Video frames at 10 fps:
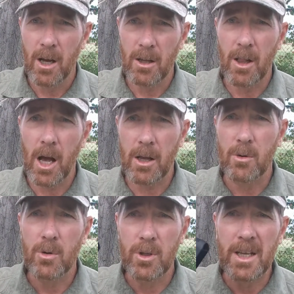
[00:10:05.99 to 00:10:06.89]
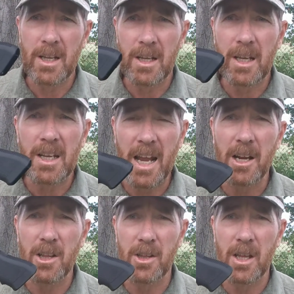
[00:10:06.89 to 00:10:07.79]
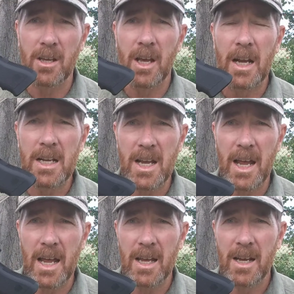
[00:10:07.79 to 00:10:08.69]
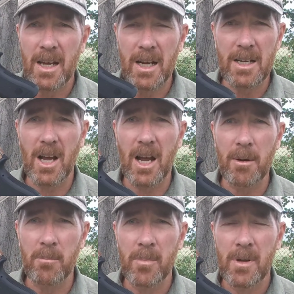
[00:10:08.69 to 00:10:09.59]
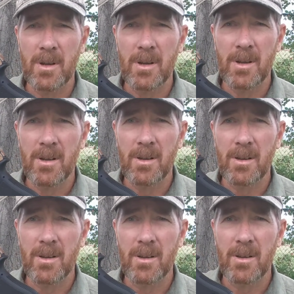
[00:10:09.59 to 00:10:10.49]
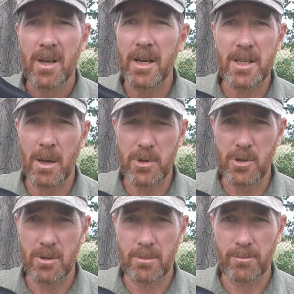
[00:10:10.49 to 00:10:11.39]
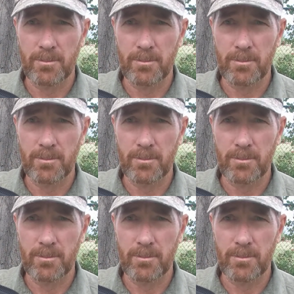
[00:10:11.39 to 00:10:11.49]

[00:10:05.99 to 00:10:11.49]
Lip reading: A Glock will eat anything, any day, any time, any temperature.